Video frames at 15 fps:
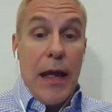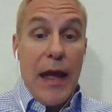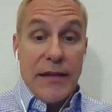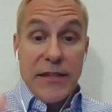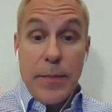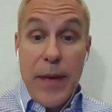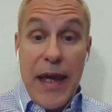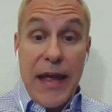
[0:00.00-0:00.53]

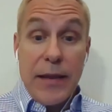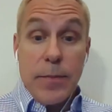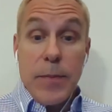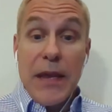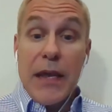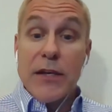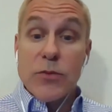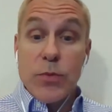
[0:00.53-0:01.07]
as a bank,
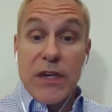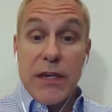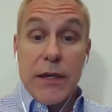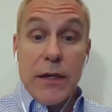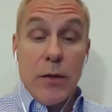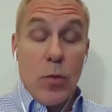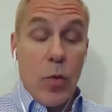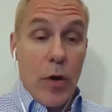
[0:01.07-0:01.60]
because
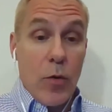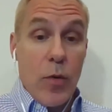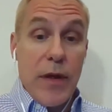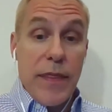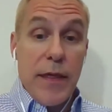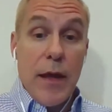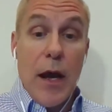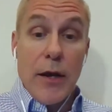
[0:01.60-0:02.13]
we work
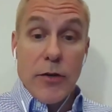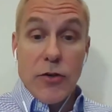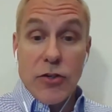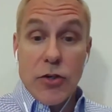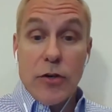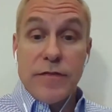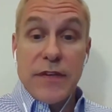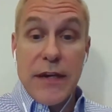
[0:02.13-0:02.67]
with
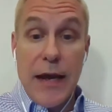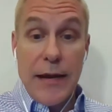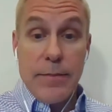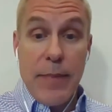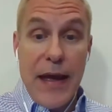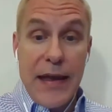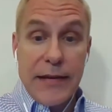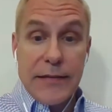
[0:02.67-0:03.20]
underserved and
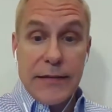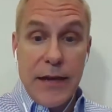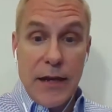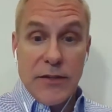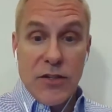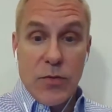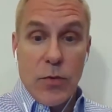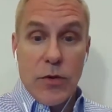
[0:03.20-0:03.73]
unbanked
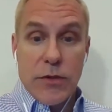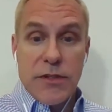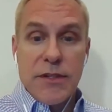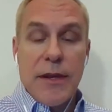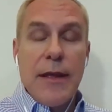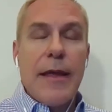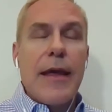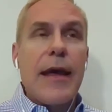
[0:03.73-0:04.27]
customers,